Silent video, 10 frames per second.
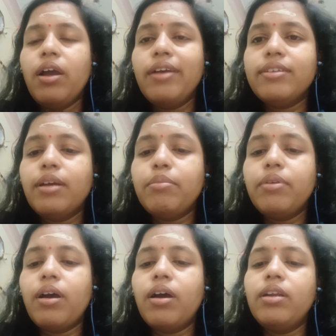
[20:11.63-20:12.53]

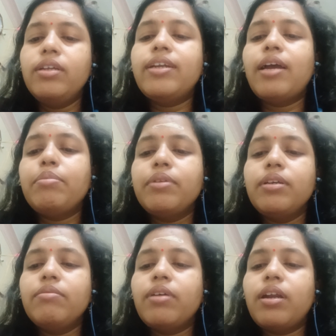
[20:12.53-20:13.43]
Example early
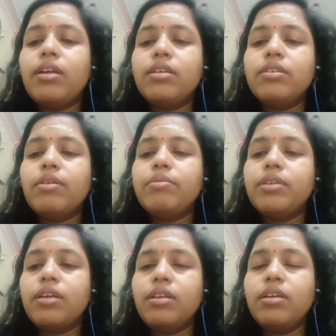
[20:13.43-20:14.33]
ripening varieties of
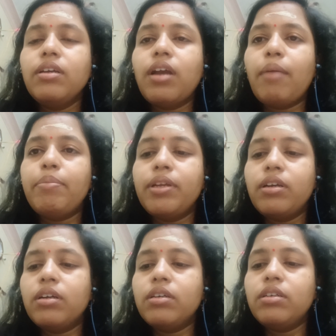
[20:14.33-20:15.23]
cherry,
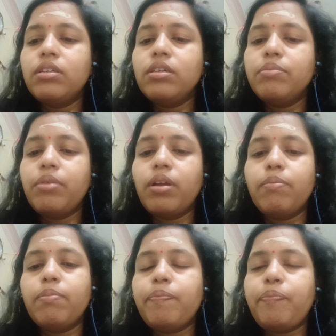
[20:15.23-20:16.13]
apricot,
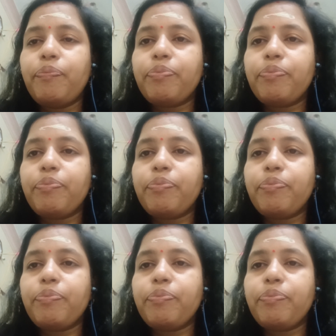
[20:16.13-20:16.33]
plum.